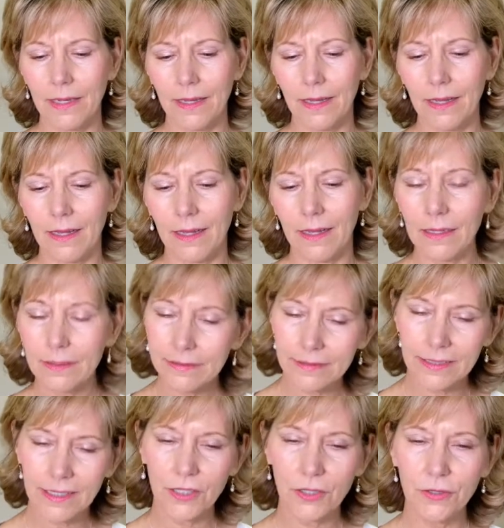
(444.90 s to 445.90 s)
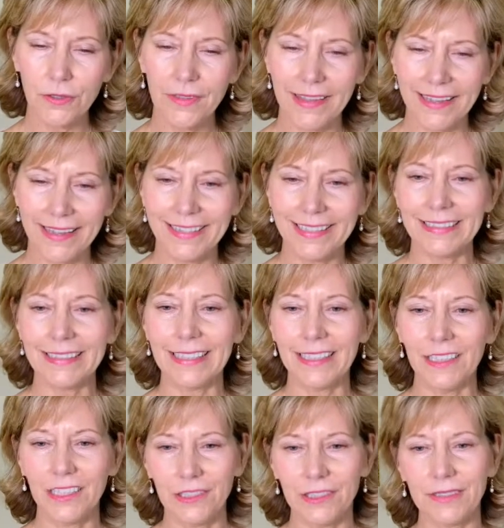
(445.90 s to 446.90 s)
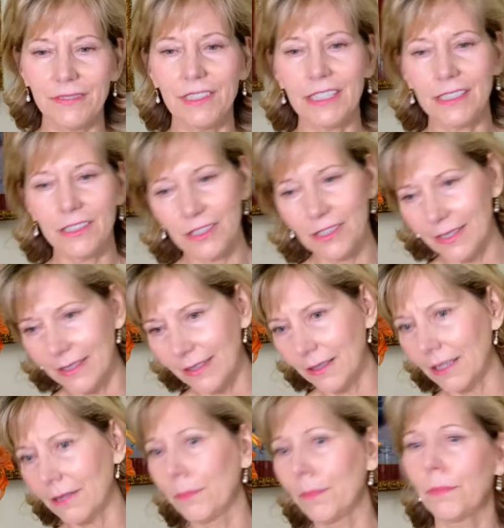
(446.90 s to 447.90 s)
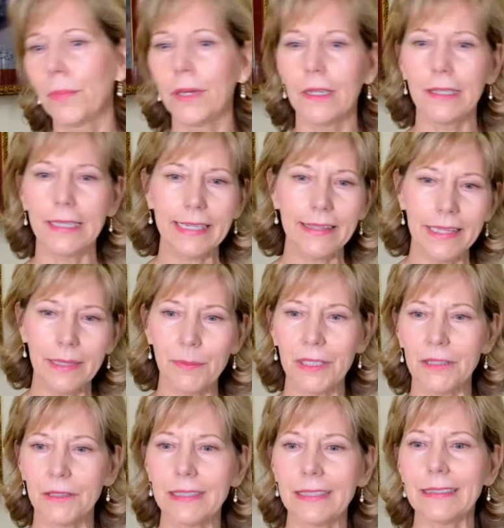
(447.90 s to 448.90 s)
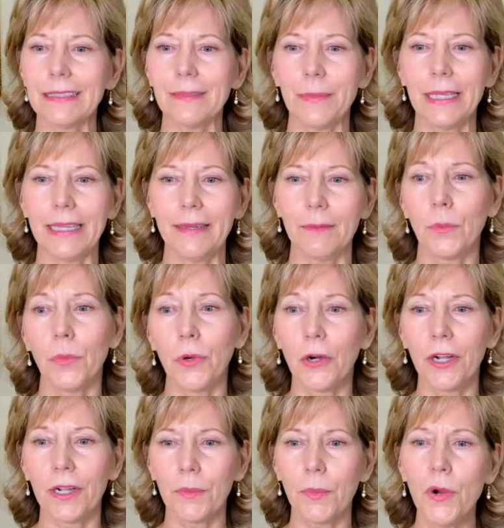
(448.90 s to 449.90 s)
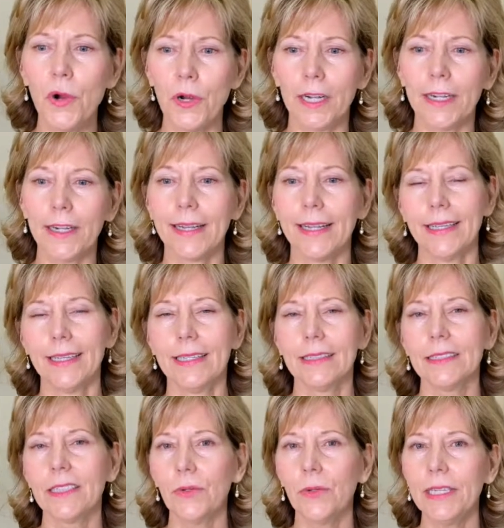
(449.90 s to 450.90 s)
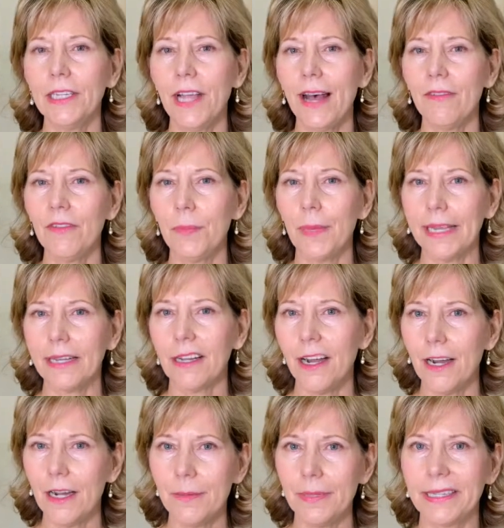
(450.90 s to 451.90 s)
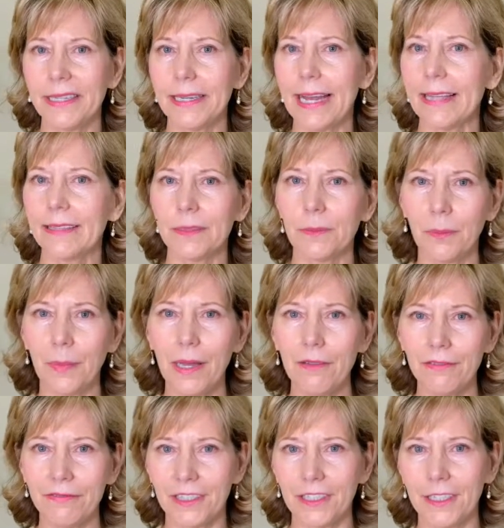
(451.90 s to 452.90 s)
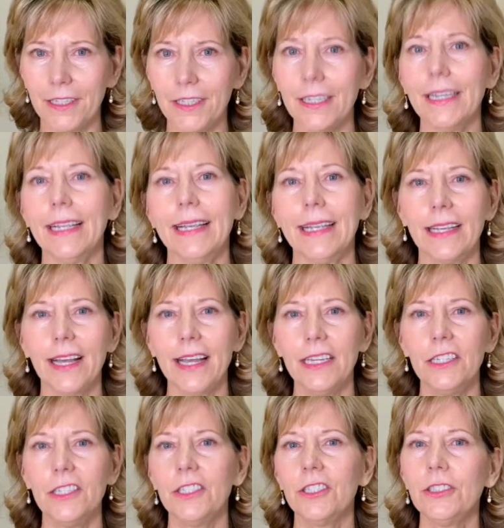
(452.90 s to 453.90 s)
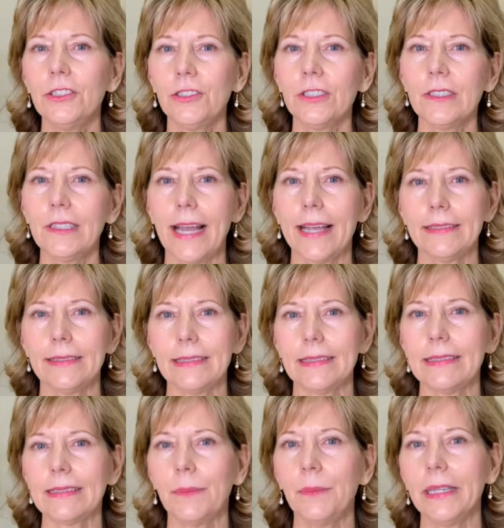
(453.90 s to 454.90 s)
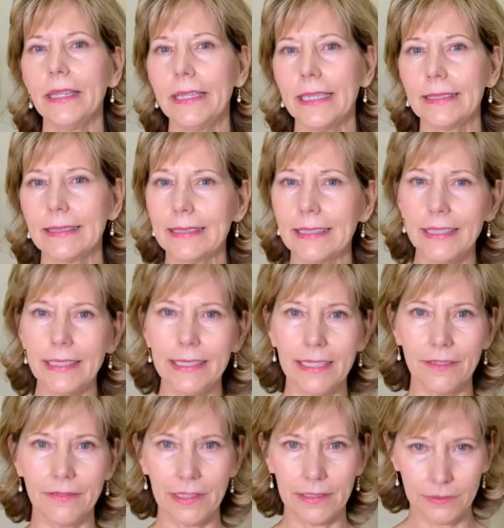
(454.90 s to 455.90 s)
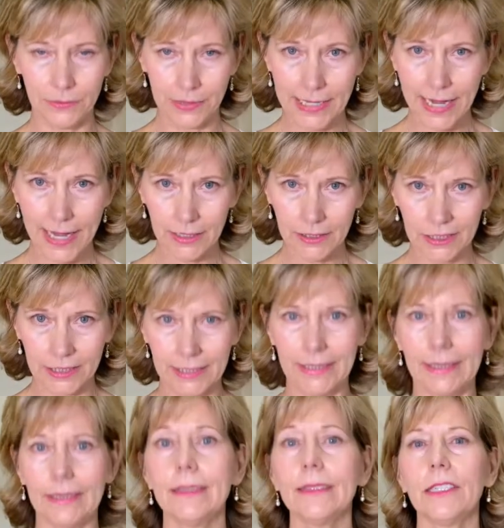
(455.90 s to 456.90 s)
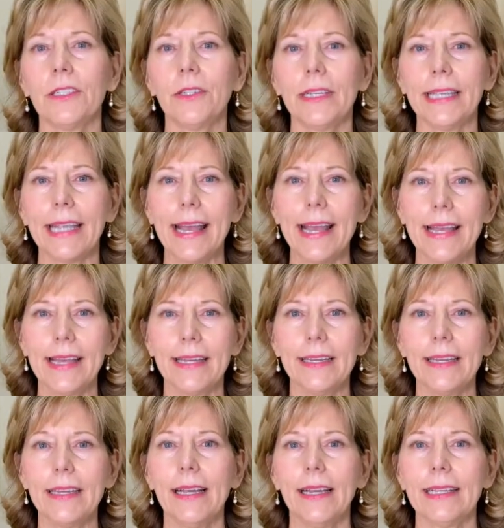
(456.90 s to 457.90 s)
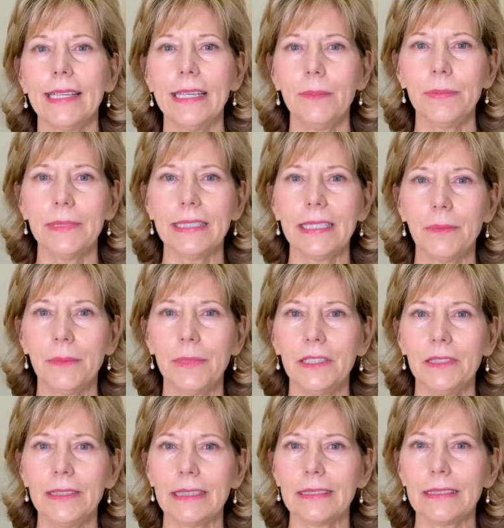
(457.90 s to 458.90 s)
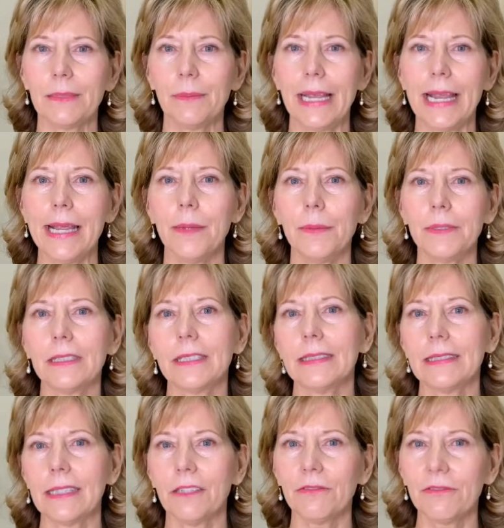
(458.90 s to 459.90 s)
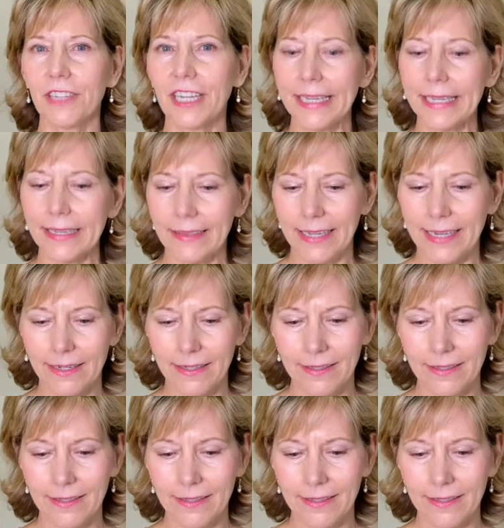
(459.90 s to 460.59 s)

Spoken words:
also then is conducive to pulling the immune system in more and more. So when you have a bicarbonate as a buffer, kind of neutralizes some of the acidity of this reaction, so again, keeps the immune system able to self-regulate.